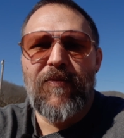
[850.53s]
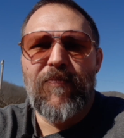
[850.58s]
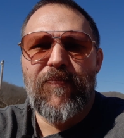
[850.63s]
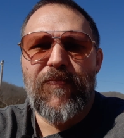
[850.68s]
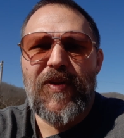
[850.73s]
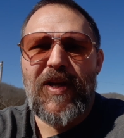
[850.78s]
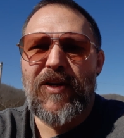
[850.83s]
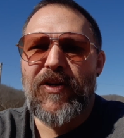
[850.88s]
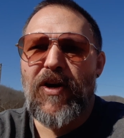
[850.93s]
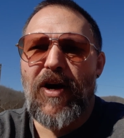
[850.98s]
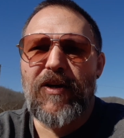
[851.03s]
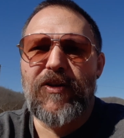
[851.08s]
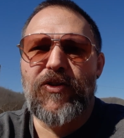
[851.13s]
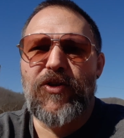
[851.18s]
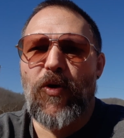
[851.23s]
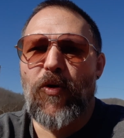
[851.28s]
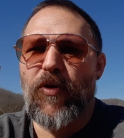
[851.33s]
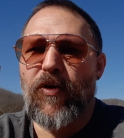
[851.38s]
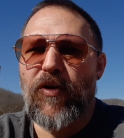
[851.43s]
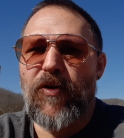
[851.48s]
and not
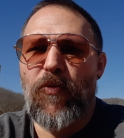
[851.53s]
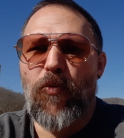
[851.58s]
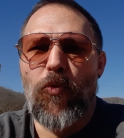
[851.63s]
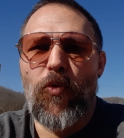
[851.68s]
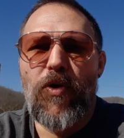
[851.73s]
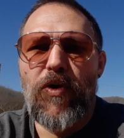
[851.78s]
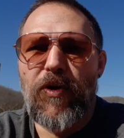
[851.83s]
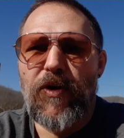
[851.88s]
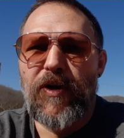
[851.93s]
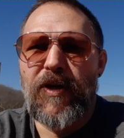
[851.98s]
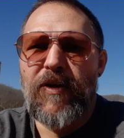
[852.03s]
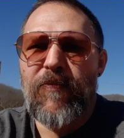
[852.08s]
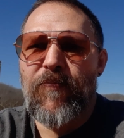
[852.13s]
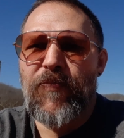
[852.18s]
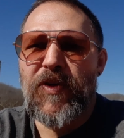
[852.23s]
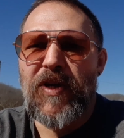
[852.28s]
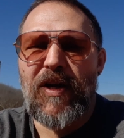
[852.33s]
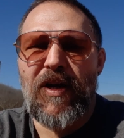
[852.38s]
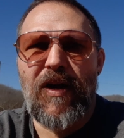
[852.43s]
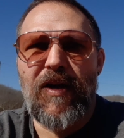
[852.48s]
dark wood.
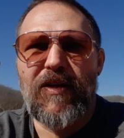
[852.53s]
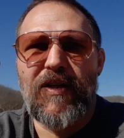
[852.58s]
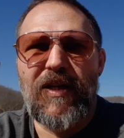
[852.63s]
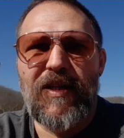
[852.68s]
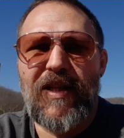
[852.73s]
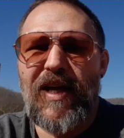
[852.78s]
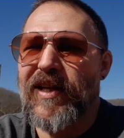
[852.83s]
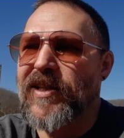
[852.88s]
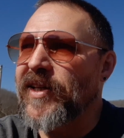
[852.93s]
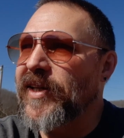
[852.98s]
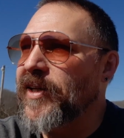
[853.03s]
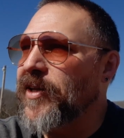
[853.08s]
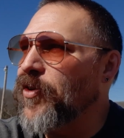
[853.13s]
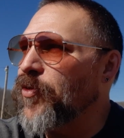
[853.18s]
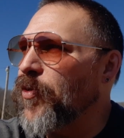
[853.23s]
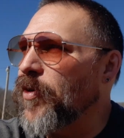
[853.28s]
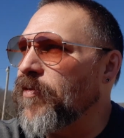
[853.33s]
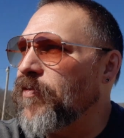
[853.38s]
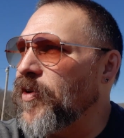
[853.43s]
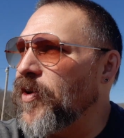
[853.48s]
I did that Liga
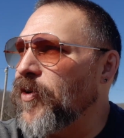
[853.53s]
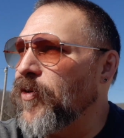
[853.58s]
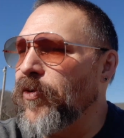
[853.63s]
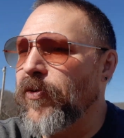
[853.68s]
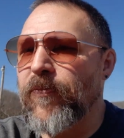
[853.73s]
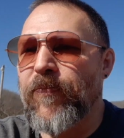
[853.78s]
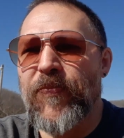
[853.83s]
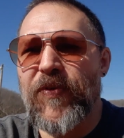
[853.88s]
review